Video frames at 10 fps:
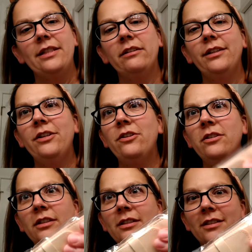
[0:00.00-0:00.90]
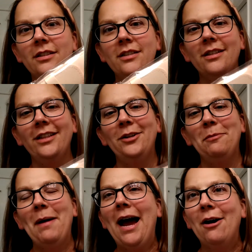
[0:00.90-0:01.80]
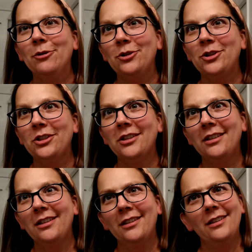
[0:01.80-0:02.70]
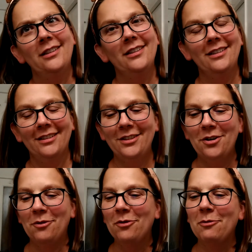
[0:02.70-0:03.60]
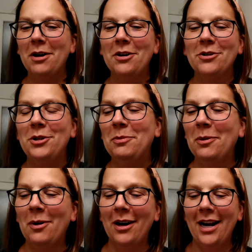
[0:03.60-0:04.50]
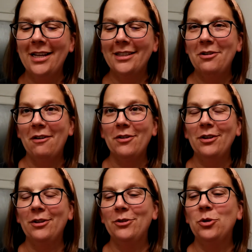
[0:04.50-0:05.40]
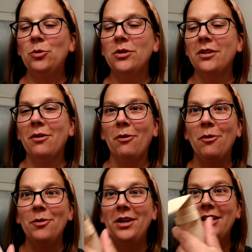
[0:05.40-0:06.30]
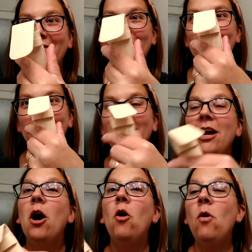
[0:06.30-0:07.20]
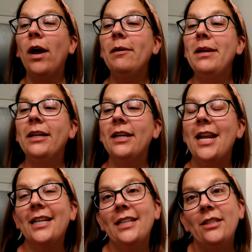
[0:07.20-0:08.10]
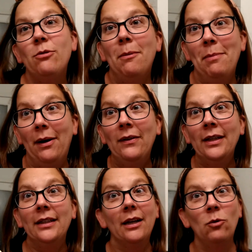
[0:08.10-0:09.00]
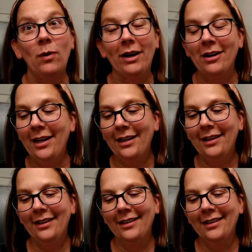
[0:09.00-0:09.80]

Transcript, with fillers: a little little pouch you know, for when you're super organized and you have your little tools in their own individual, oh, I need to connect this to a belt and like wear it.